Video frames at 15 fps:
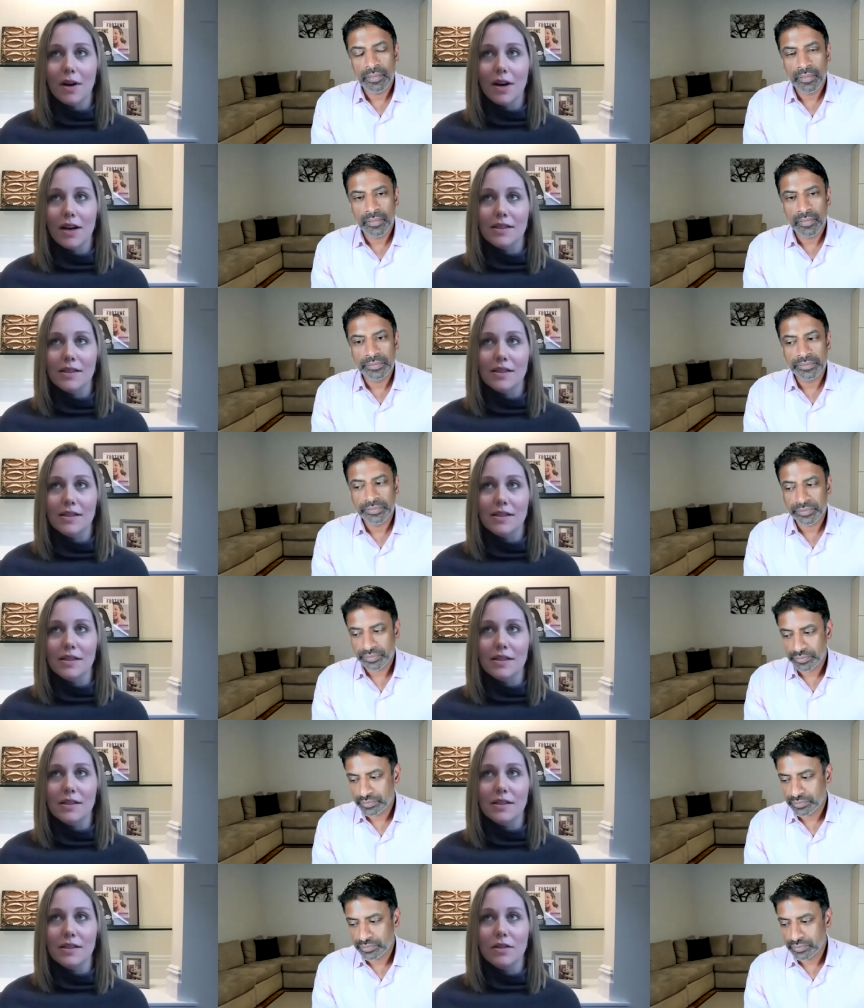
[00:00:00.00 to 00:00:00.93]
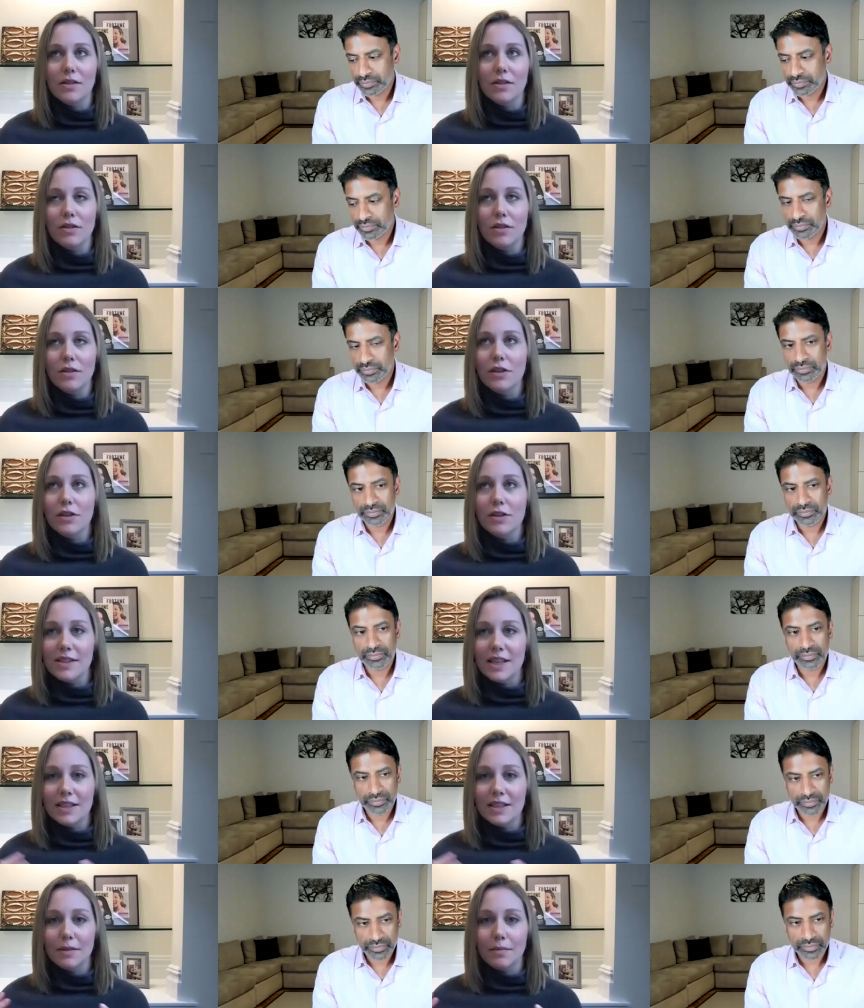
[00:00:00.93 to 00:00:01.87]
Speaker 1: boss, there
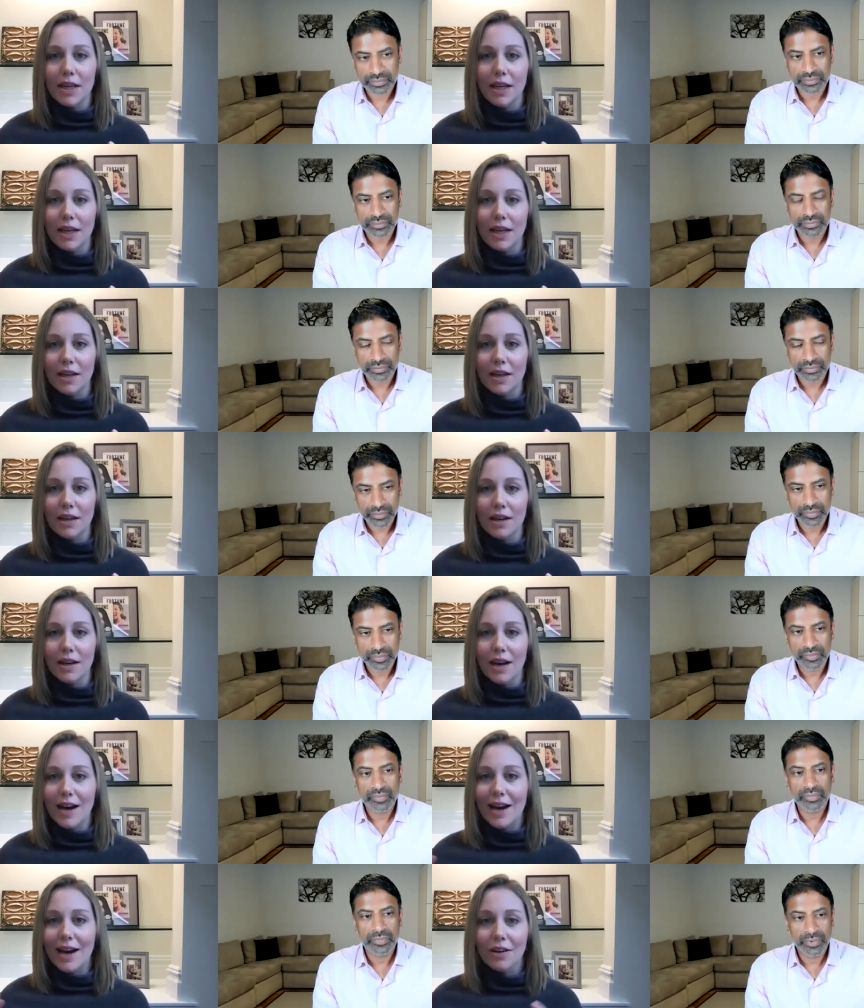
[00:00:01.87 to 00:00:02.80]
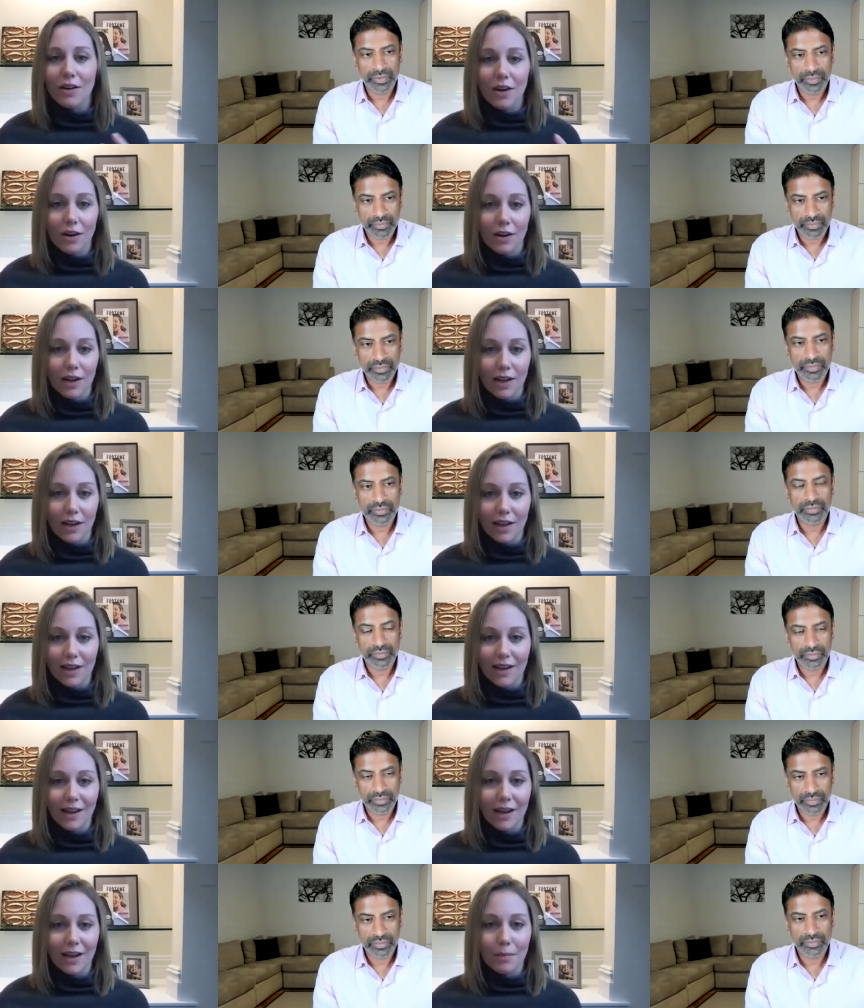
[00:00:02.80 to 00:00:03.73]
does need to be a
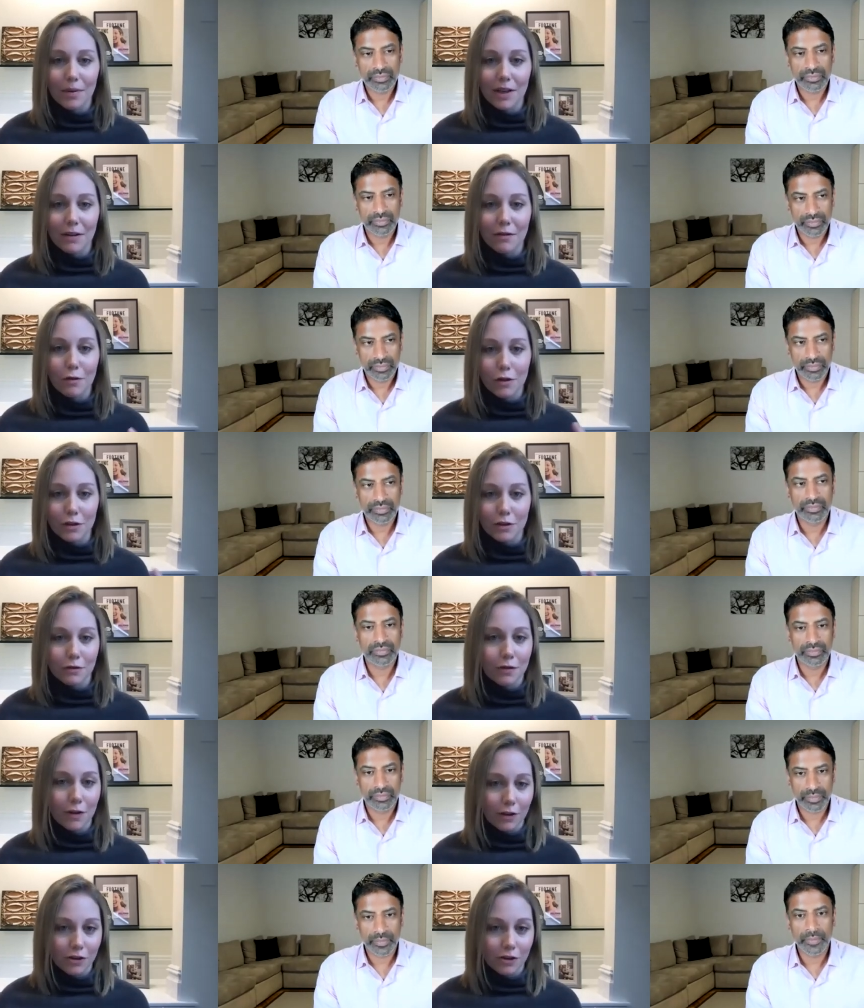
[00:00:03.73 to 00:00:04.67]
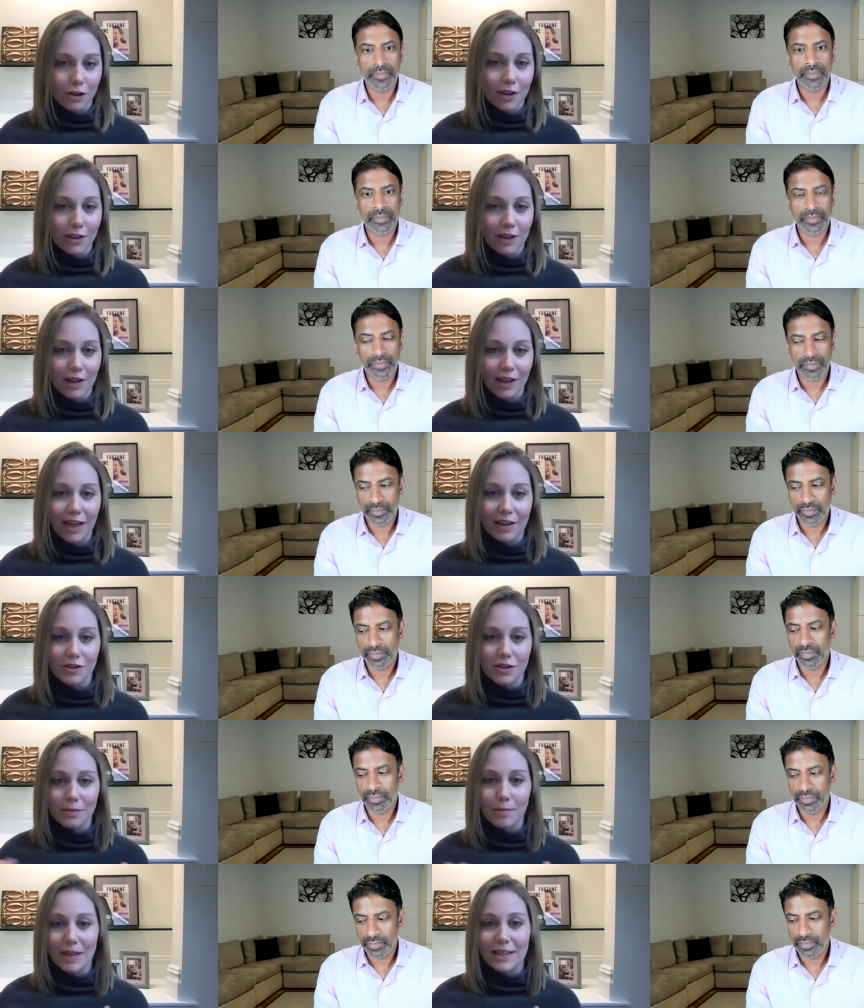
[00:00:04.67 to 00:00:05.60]
hierarchy in a company for it to function. It
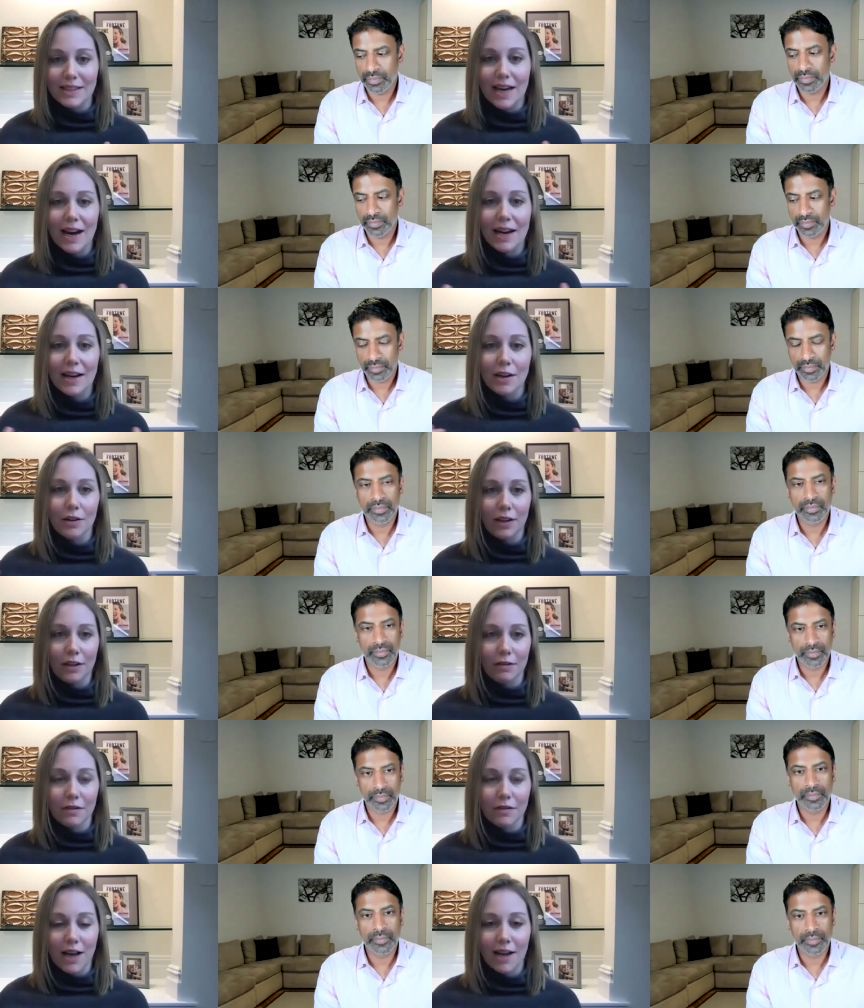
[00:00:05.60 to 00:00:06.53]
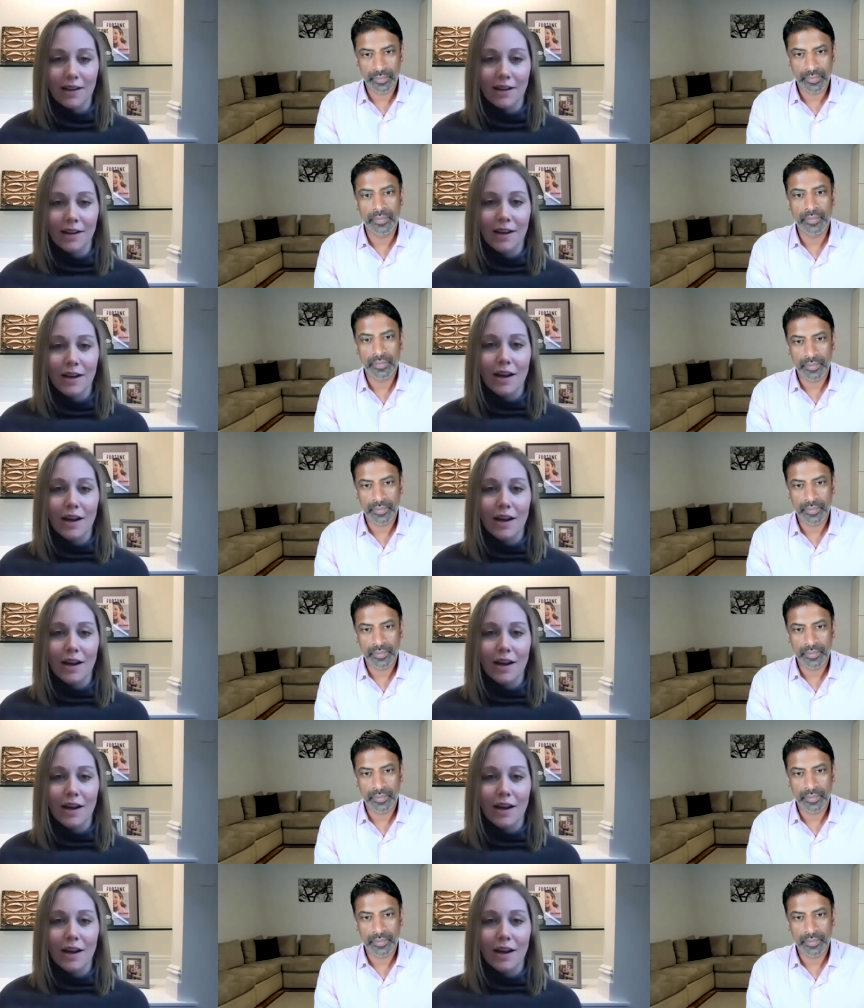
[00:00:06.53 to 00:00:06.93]
can't just be entirely flat.